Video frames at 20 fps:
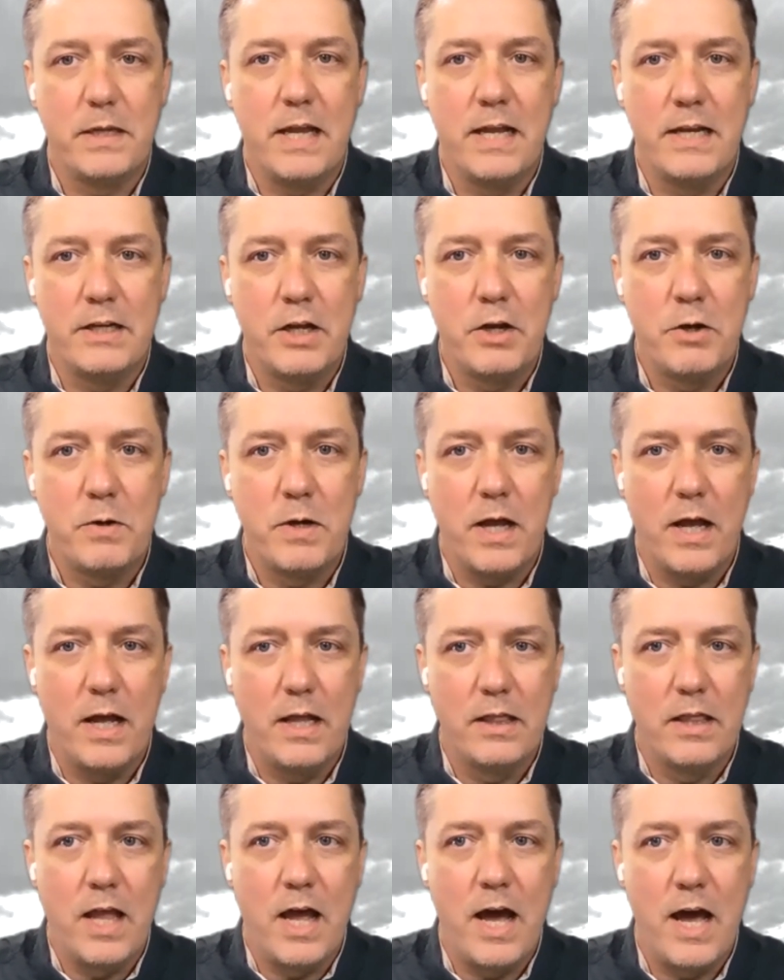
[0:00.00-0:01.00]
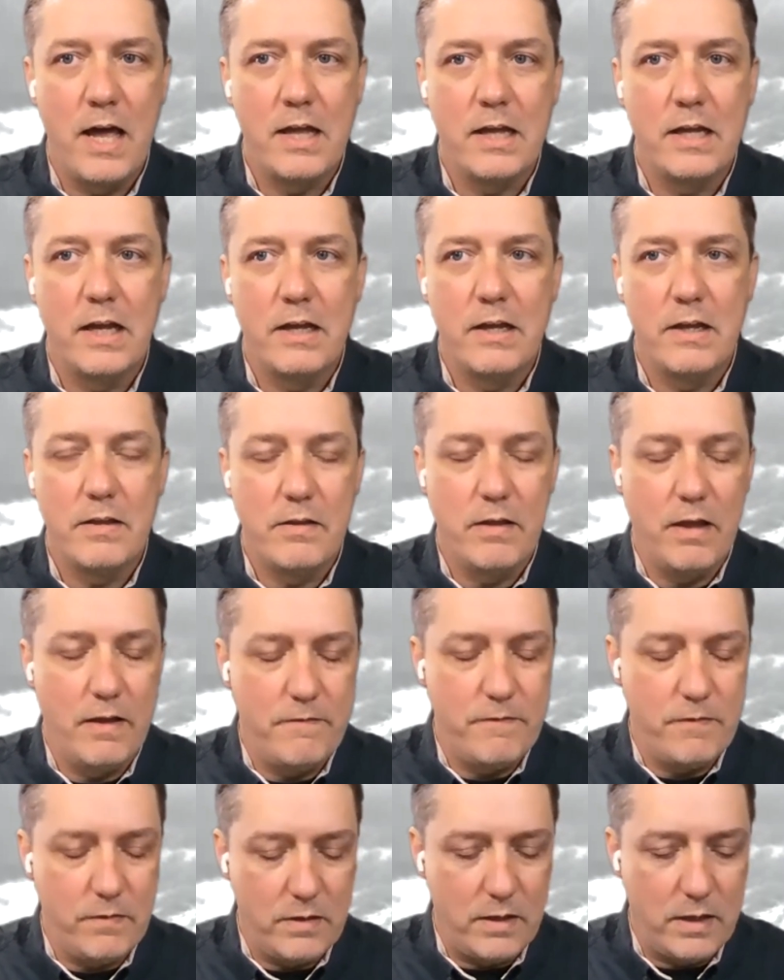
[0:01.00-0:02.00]
I know a lot
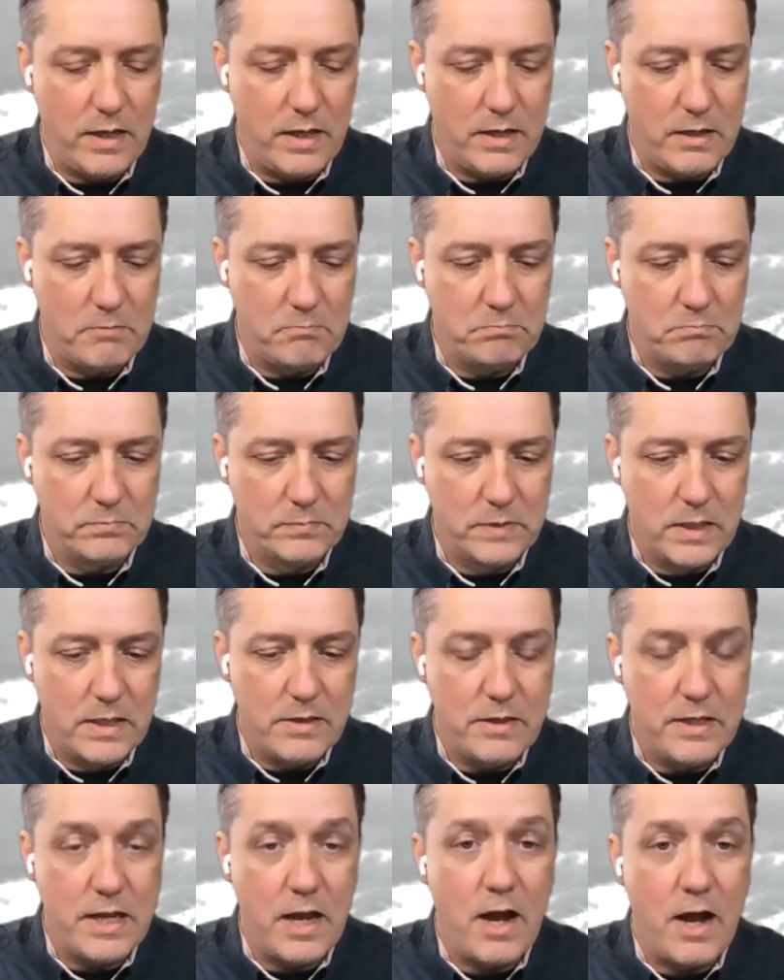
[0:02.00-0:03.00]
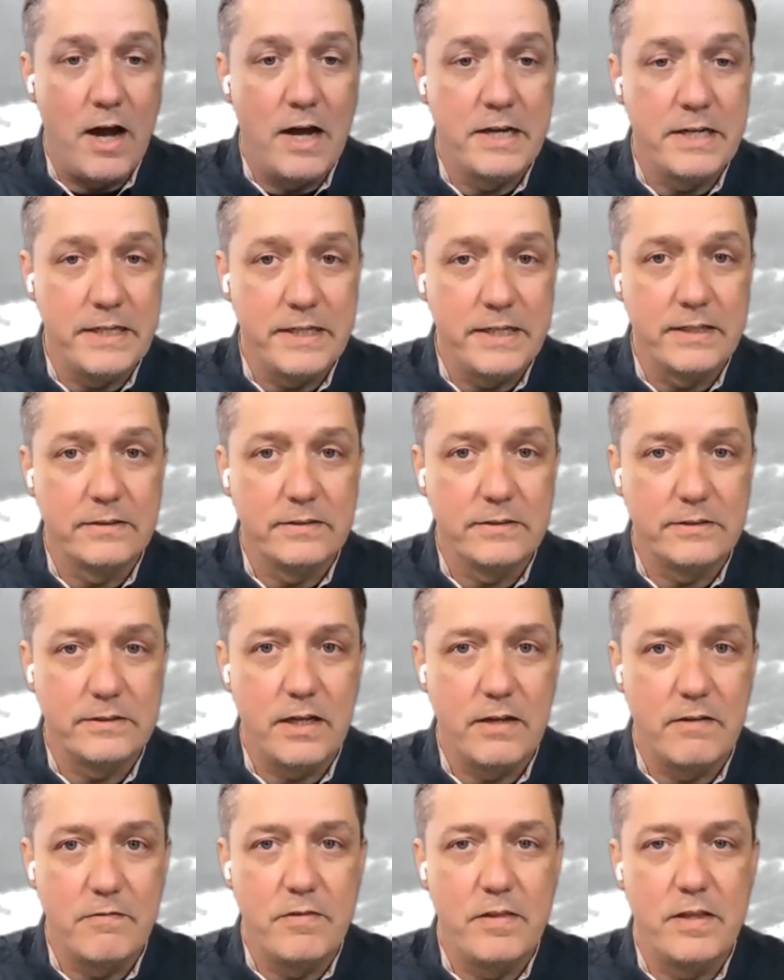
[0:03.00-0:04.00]
of the audience
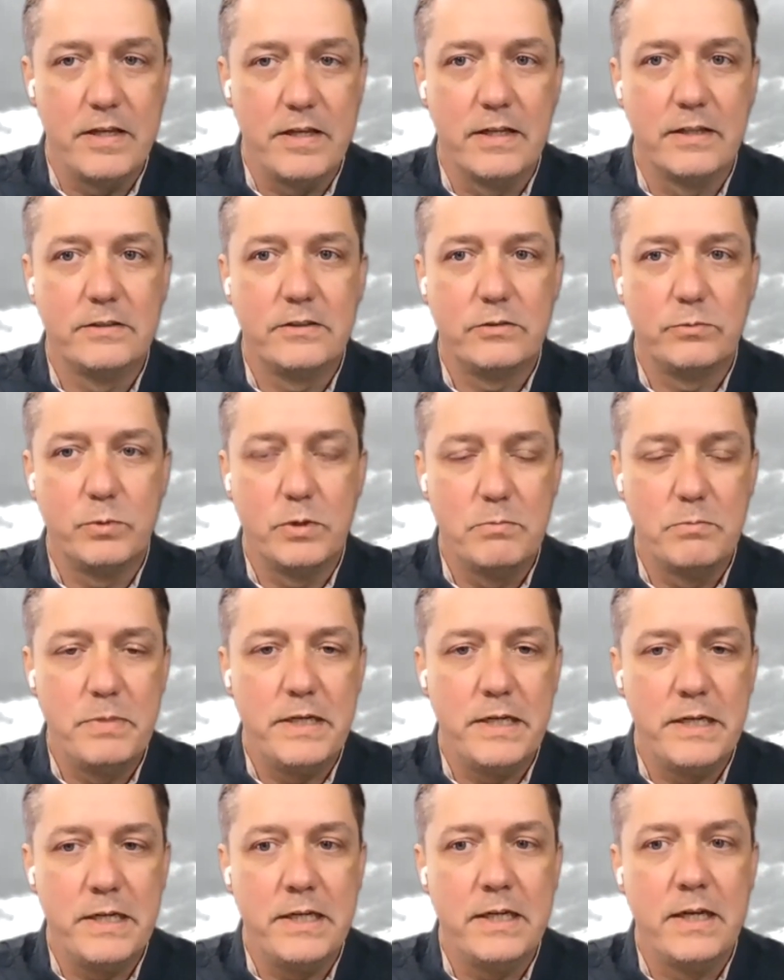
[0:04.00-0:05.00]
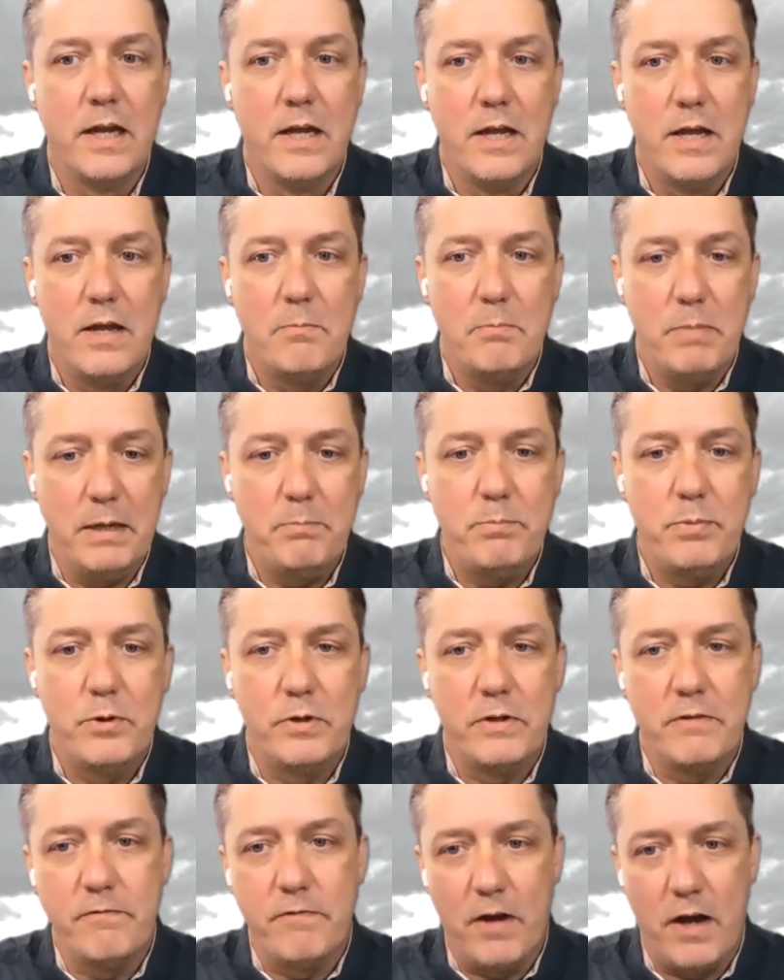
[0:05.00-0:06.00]
of this will be
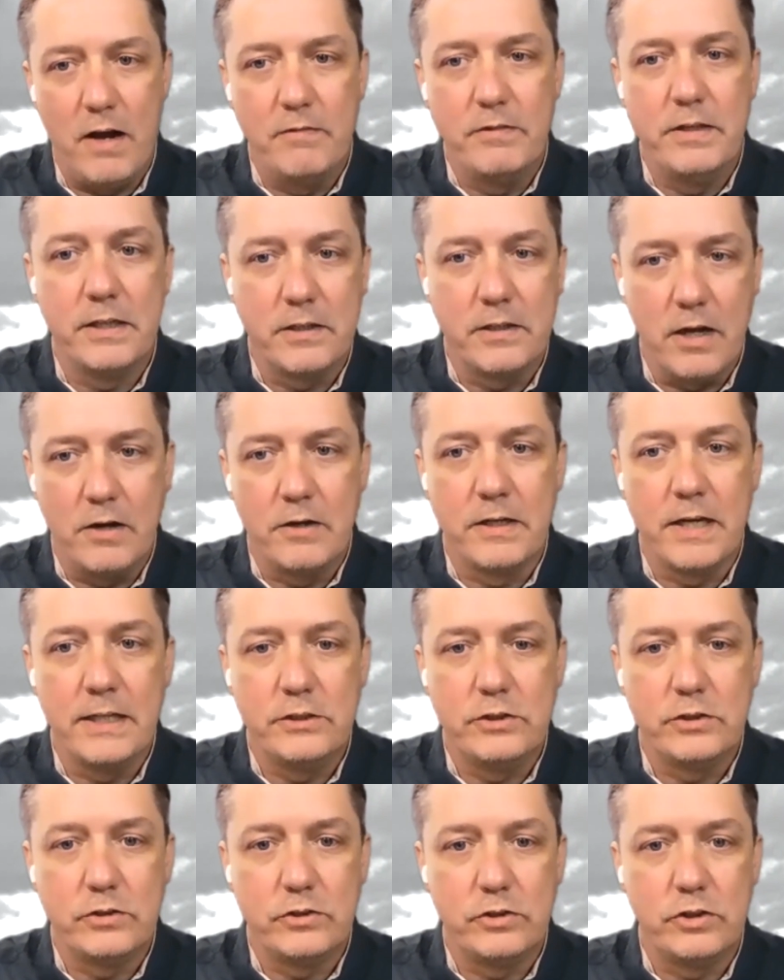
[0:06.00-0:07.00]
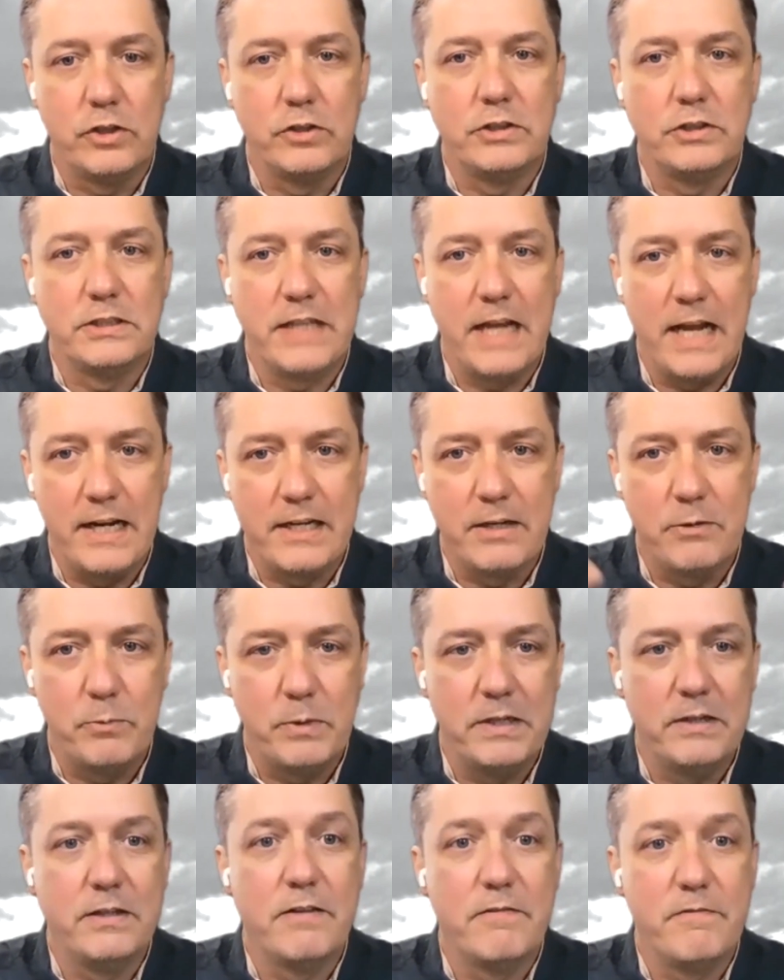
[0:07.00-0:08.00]
people involved in congregational churches. How can
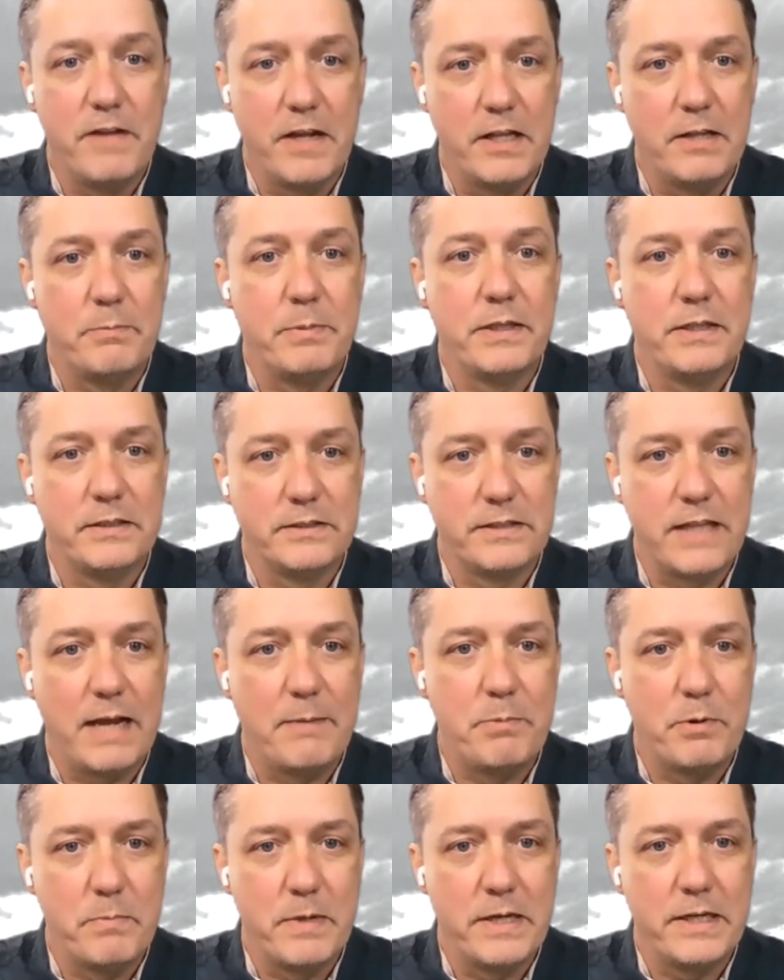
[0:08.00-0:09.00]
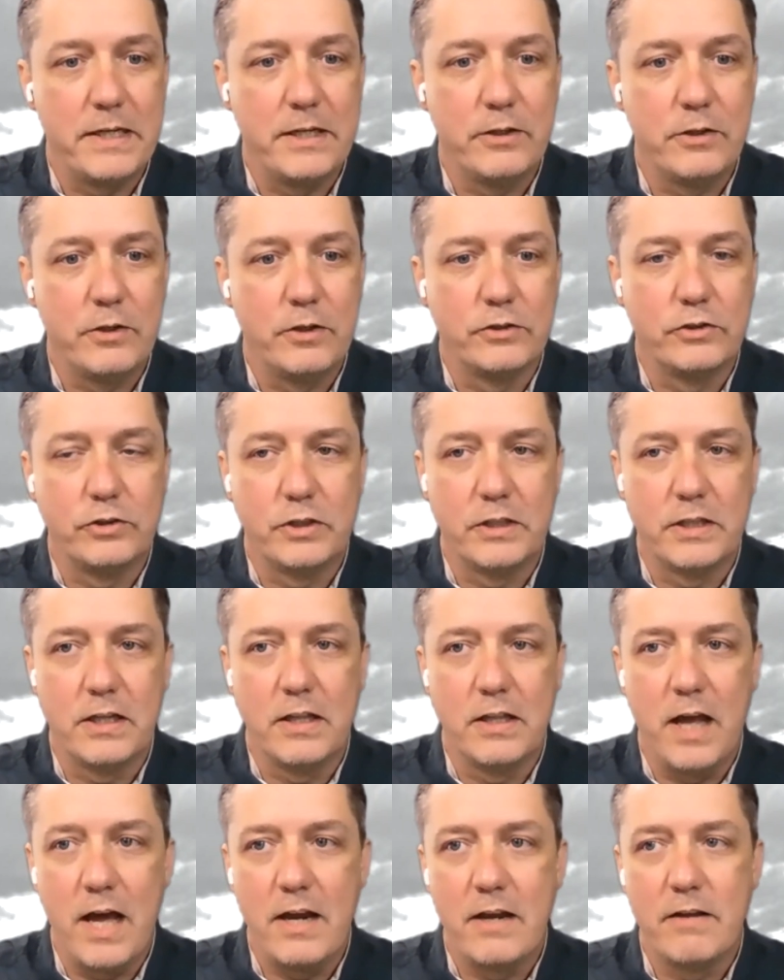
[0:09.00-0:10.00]
we develop a disciple-making culture? And a
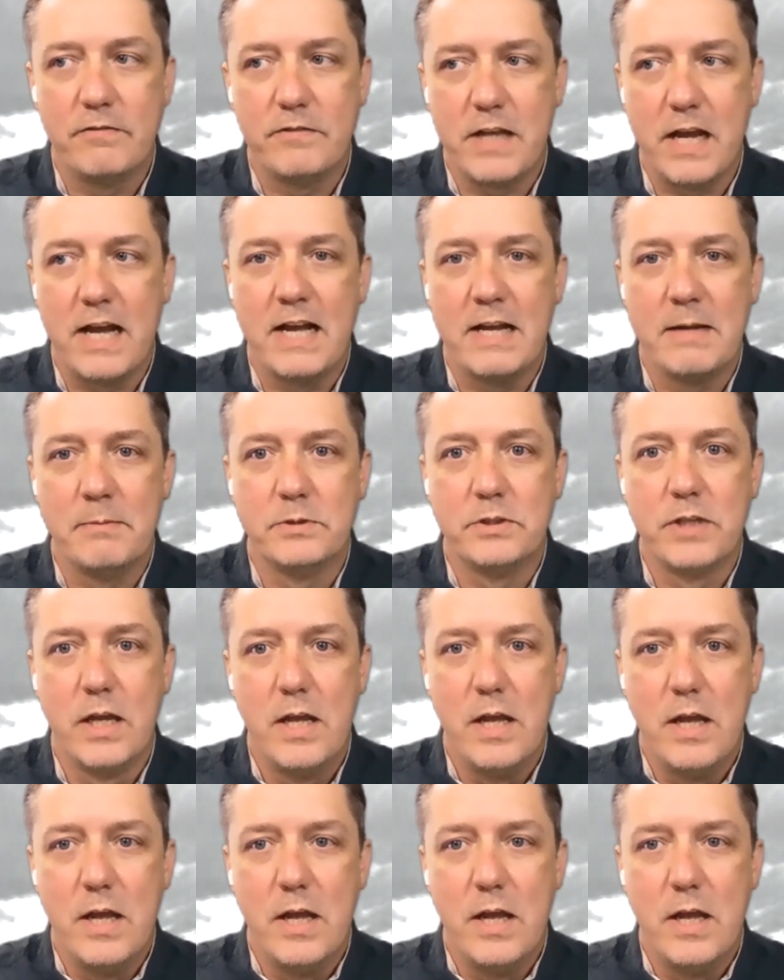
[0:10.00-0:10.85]
lot of times